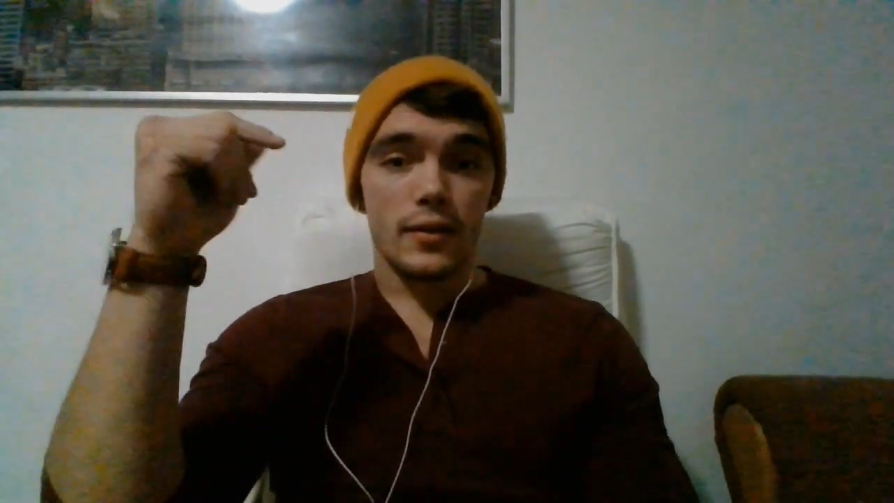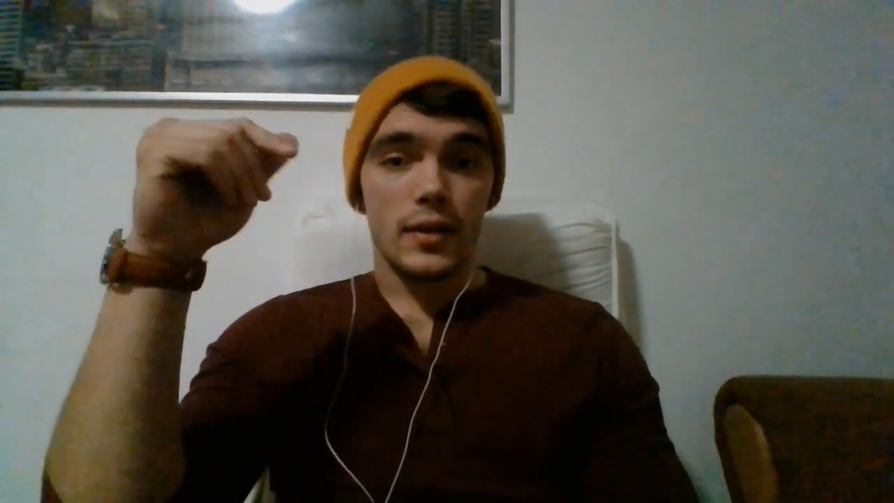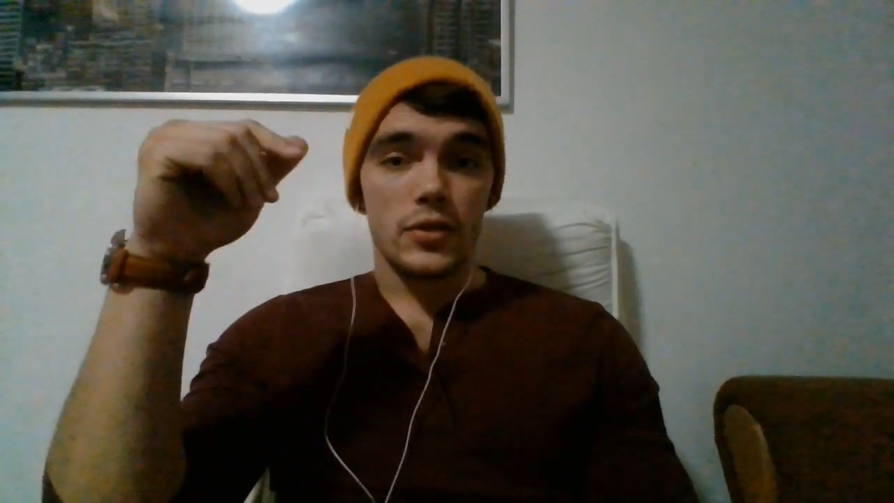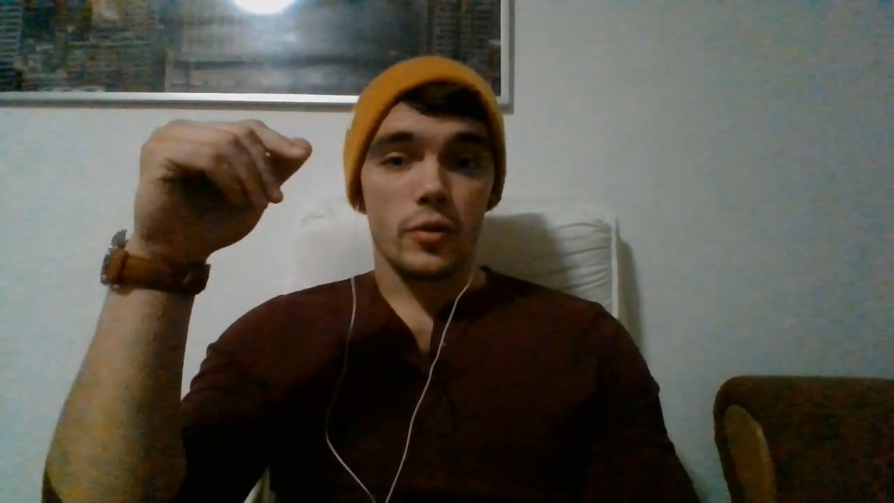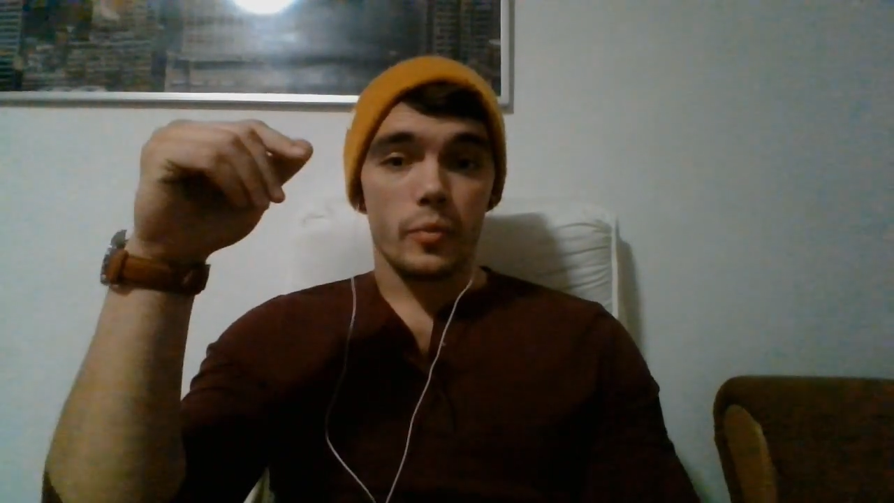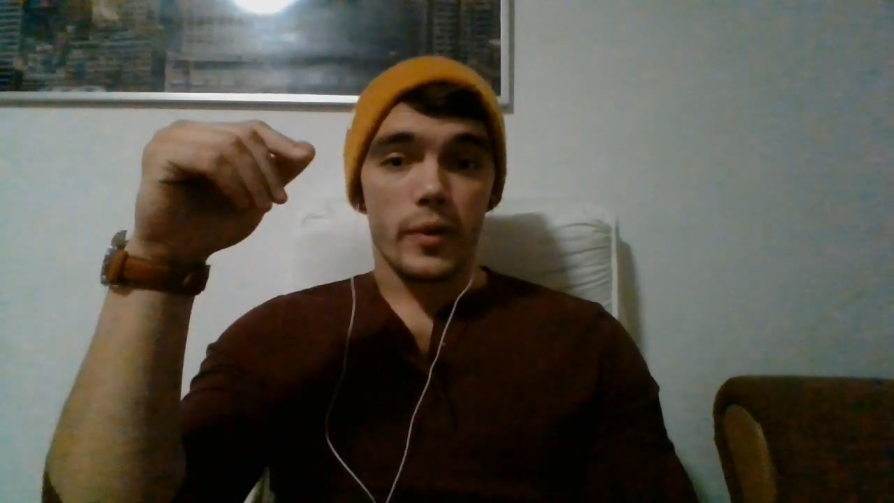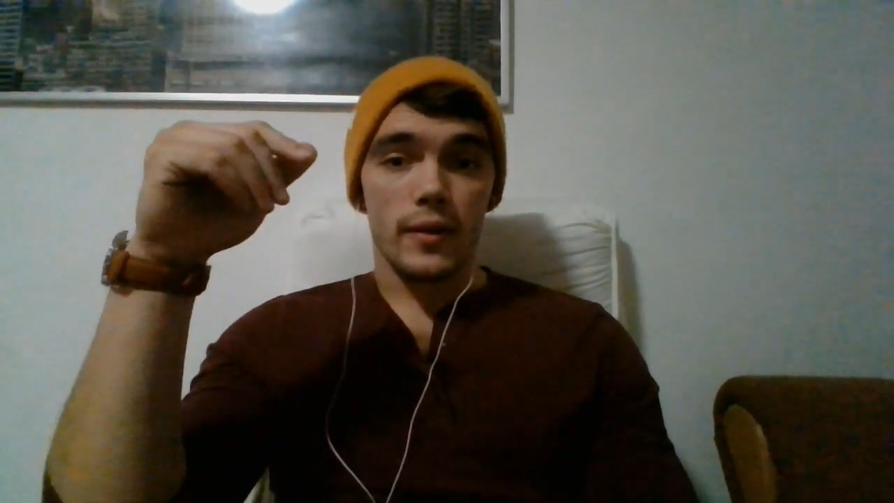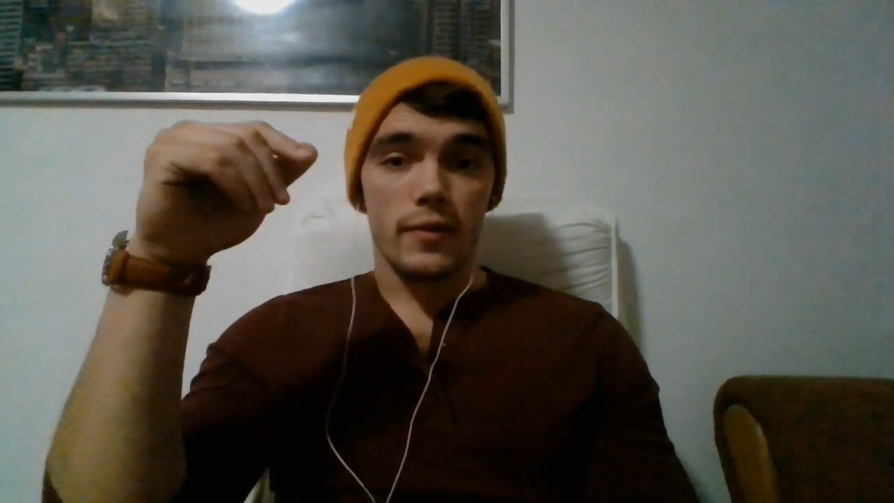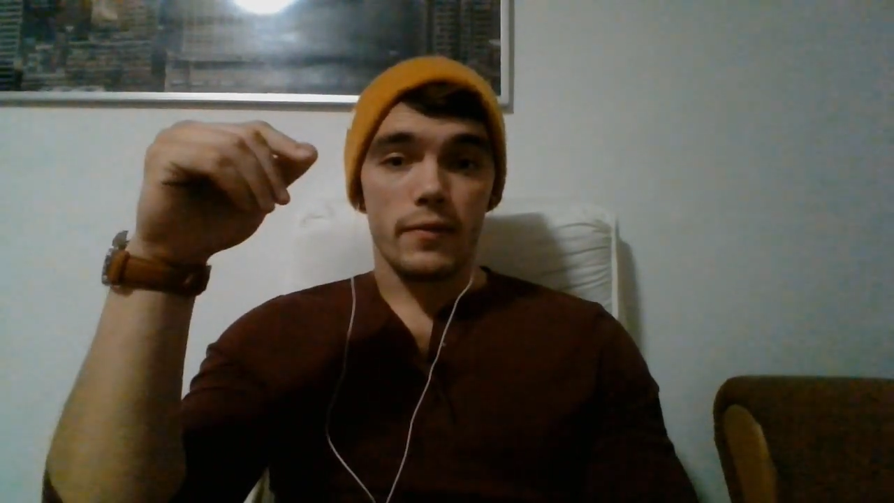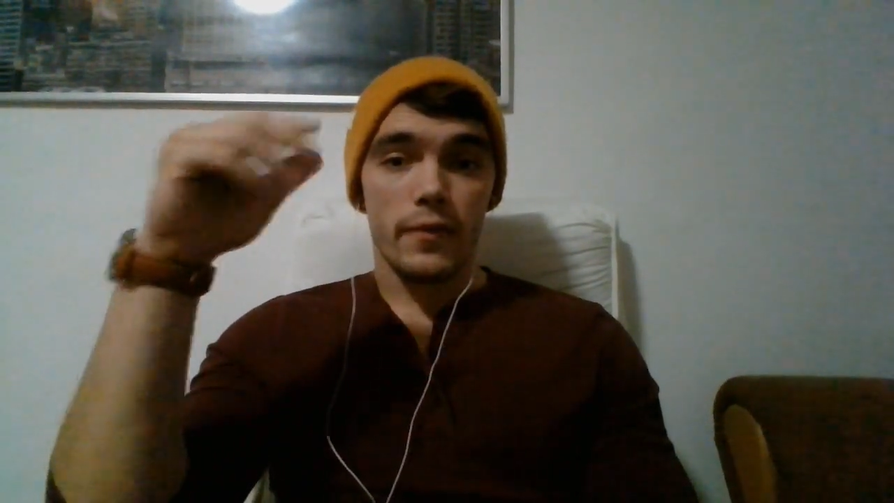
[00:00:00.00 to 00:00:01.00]
teach your
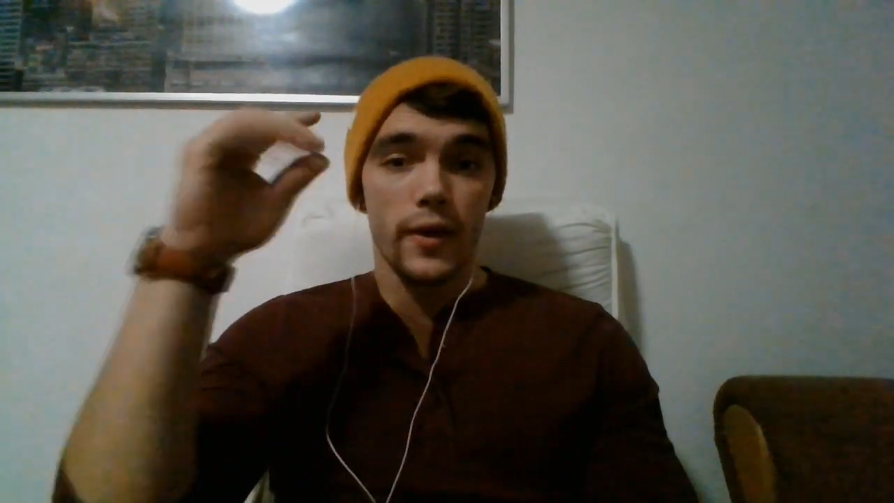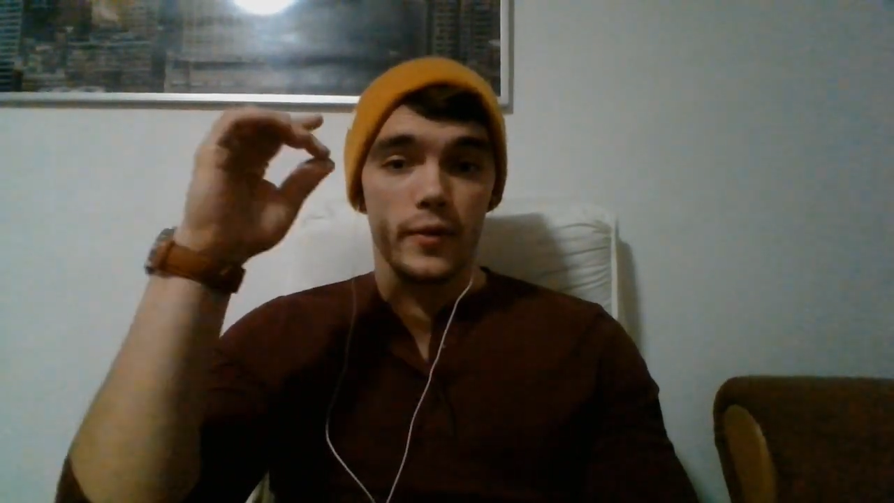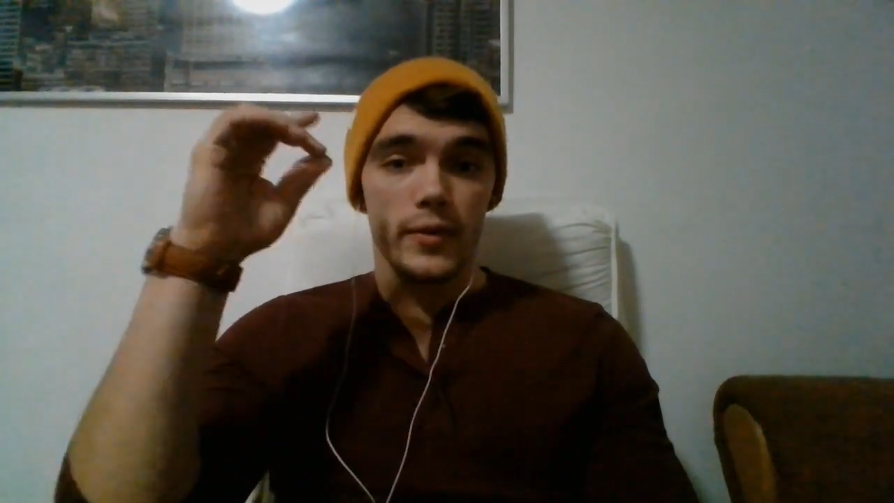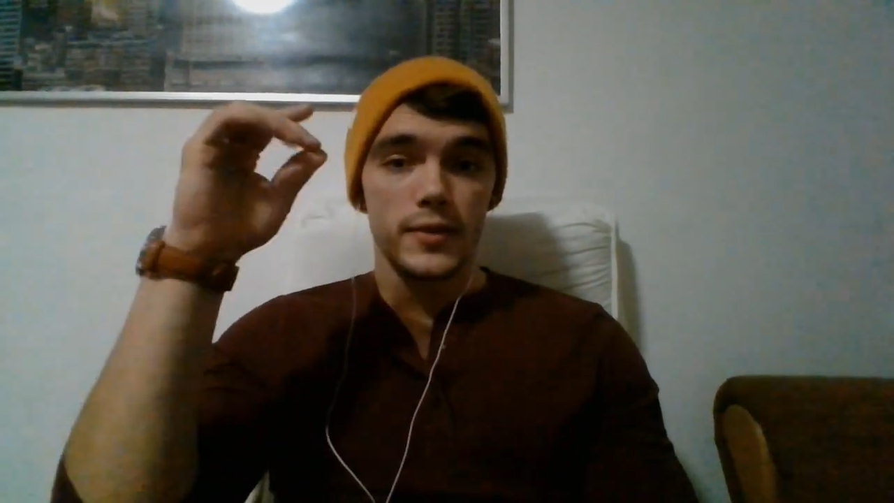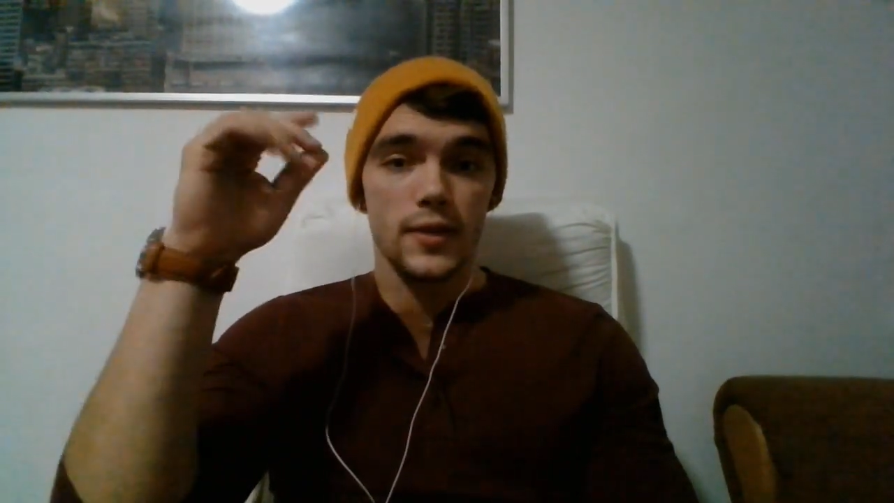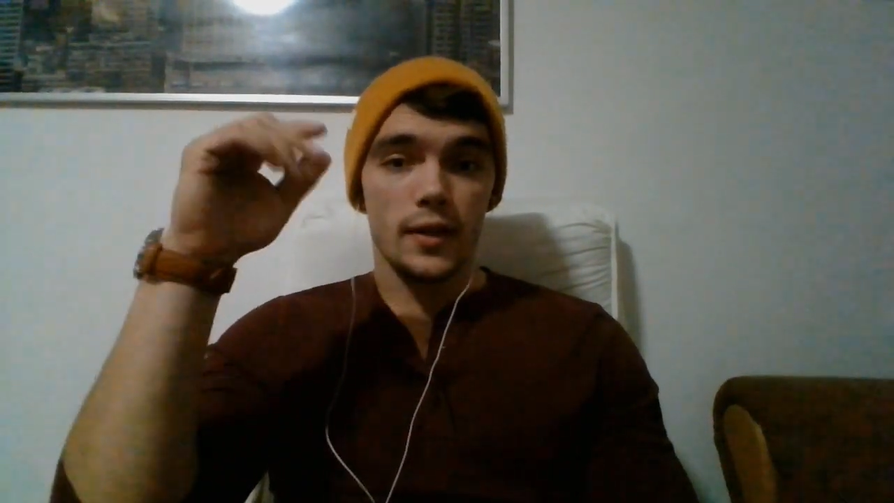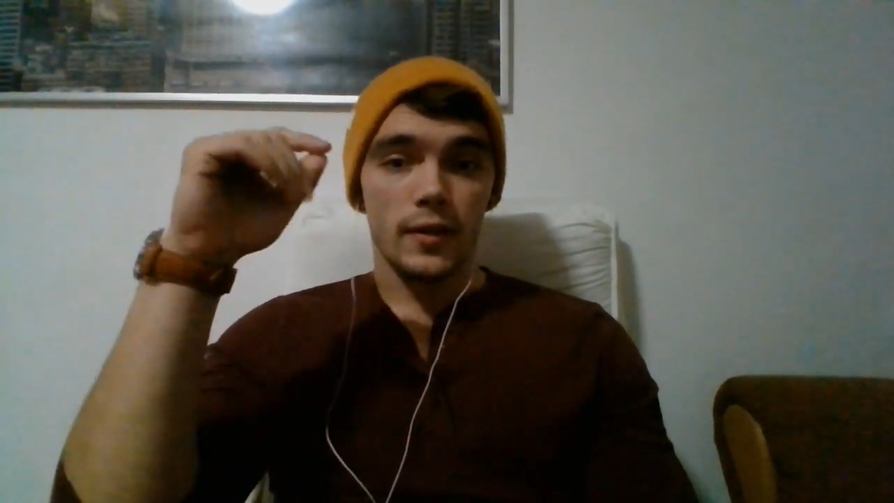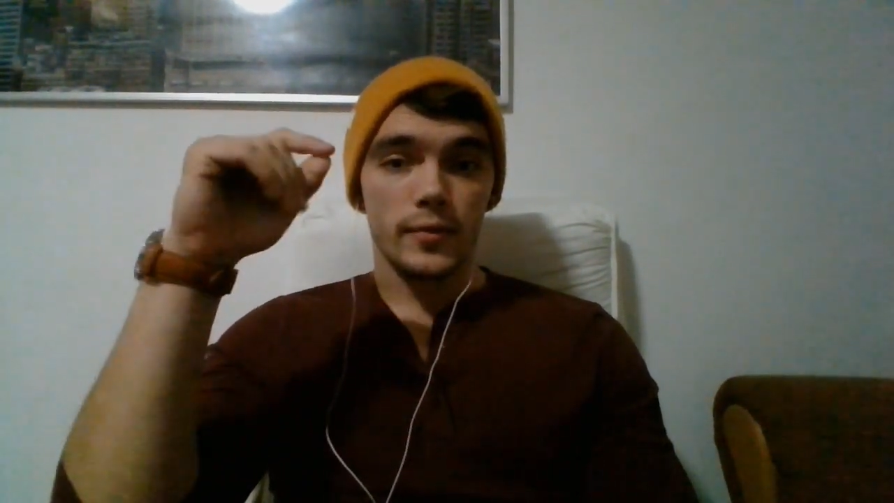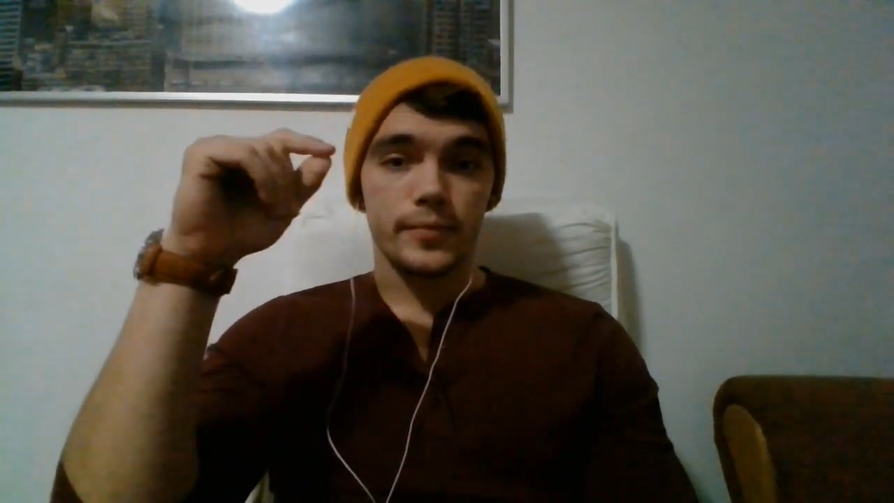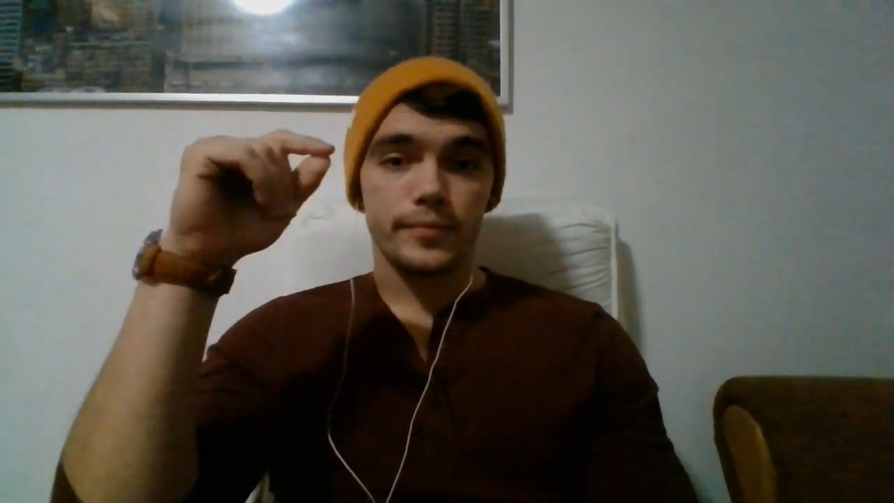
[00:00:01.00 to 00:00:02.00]
brain to fight on the
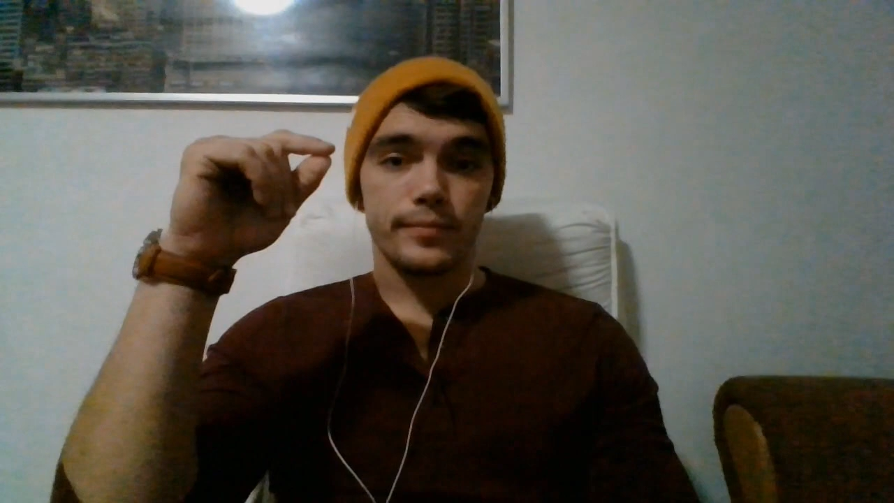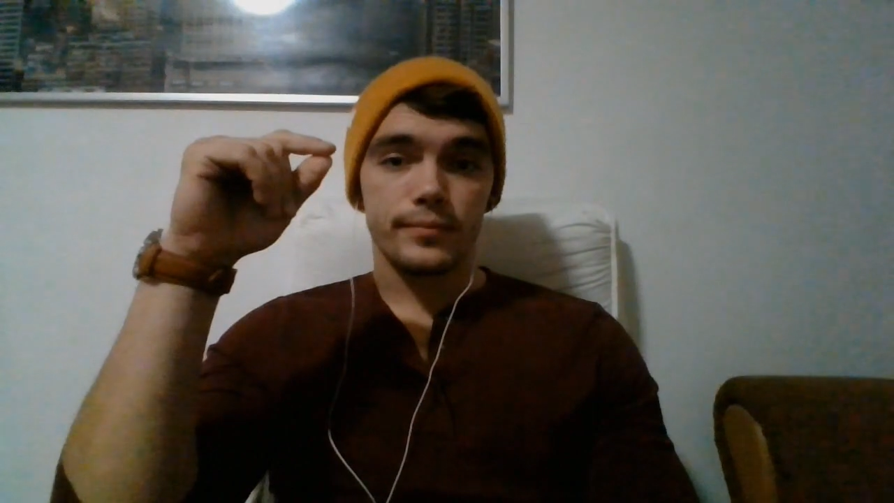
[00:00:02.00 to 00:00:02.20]
signal.